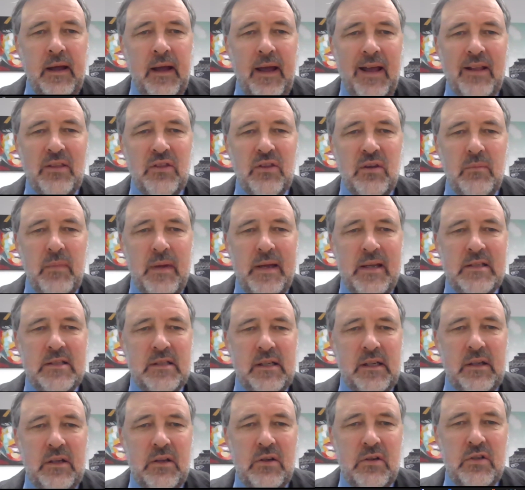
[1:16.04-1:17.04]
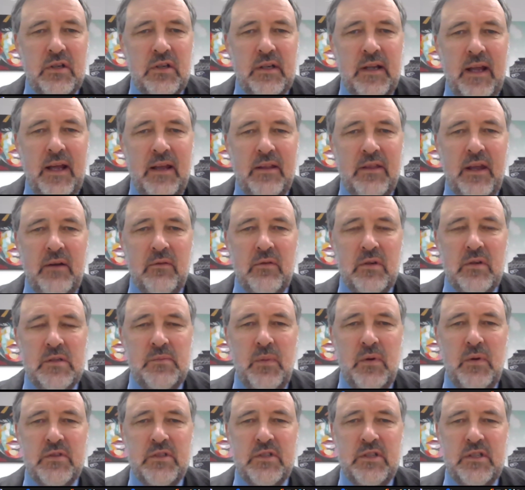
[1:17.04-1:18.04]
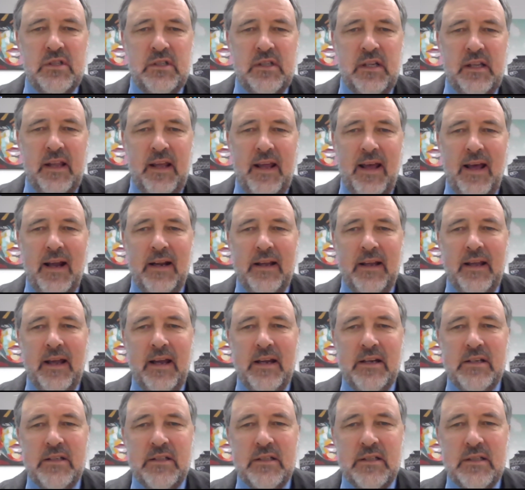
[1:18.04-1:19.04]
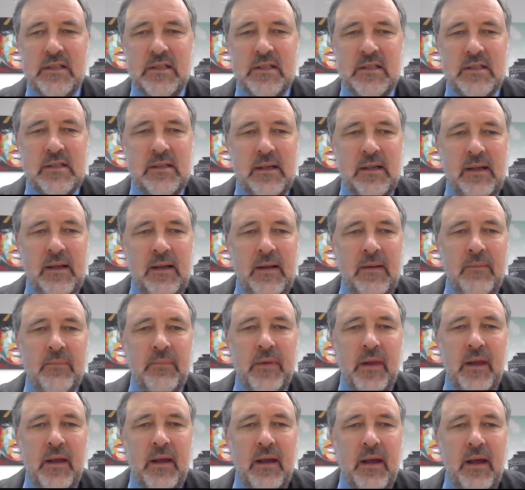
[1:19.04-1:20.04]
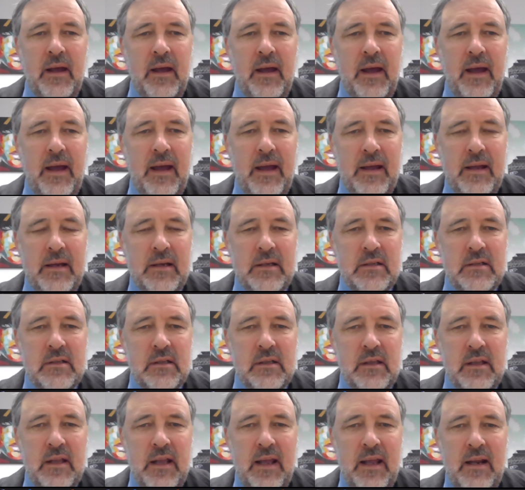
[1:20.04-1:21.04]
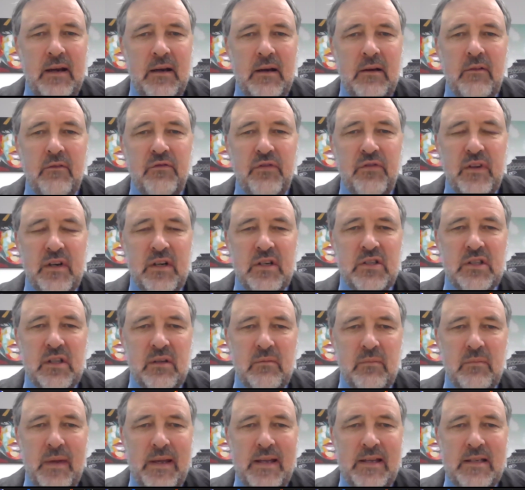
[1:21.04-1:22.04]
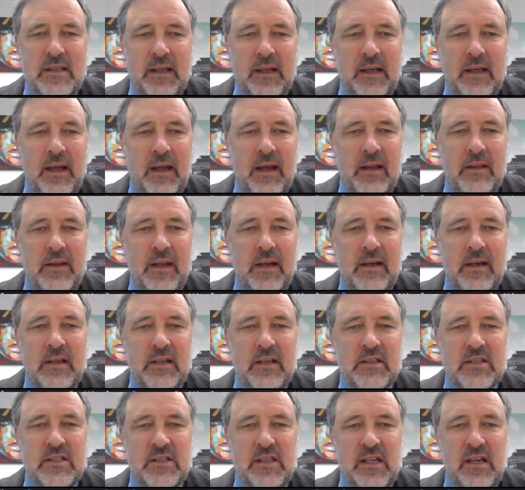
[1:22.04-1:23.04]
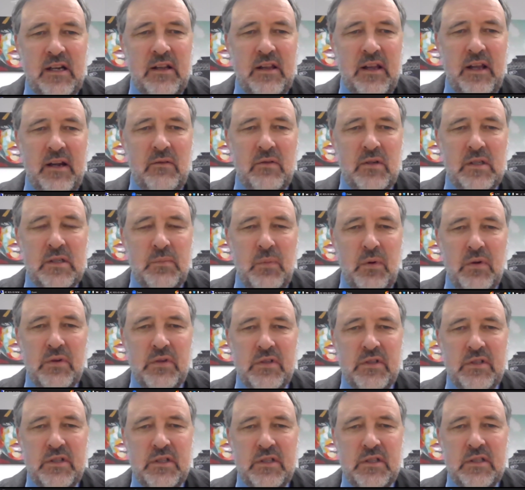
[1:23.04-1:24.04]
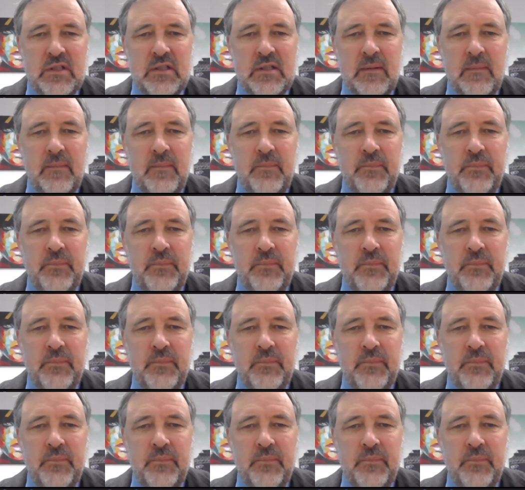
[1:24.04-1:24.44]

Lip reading: At the meeting, you should get their responses to the allegations and then finish the meeting and then consider their responses.